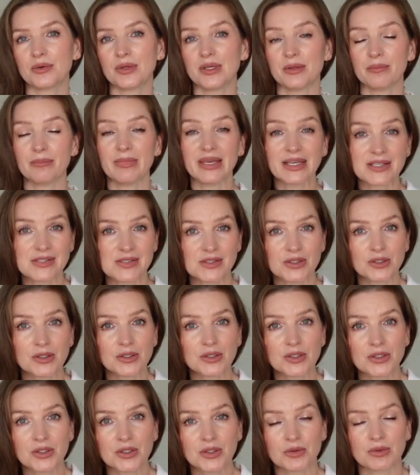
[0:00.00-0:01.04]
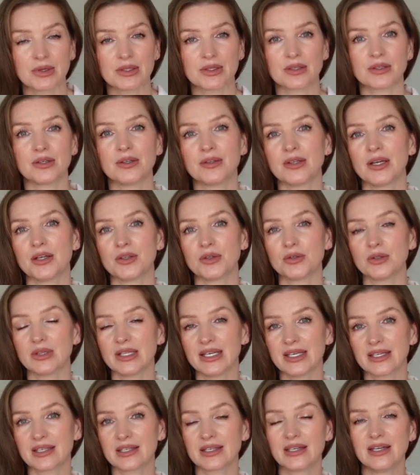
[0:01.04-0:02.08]
it makes you look, whether or not you
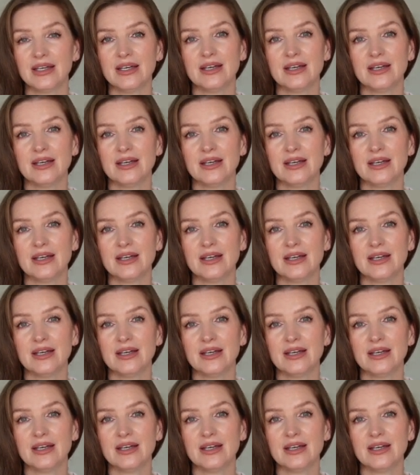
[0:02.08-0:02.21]
like